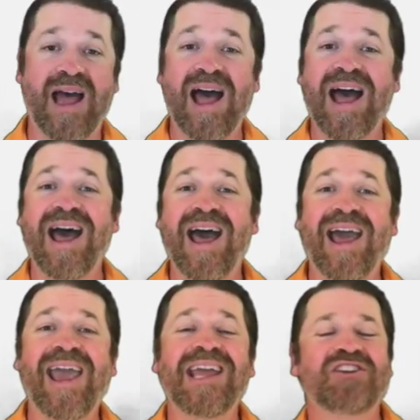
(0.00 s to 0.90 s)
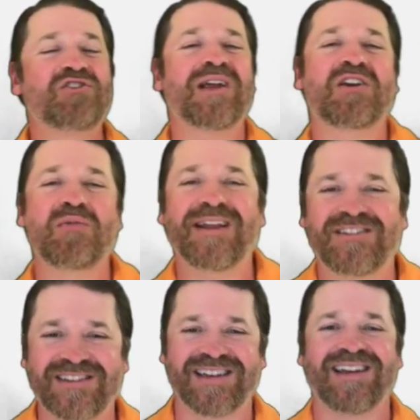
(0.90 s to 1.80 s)
ha! hey, trick
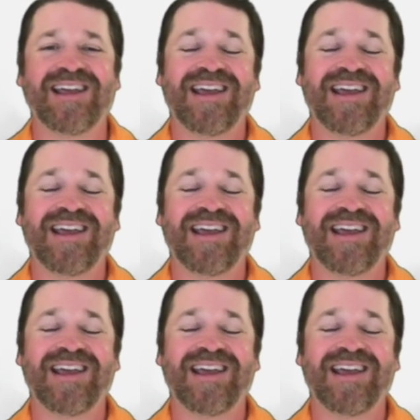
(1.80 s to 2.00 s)
question.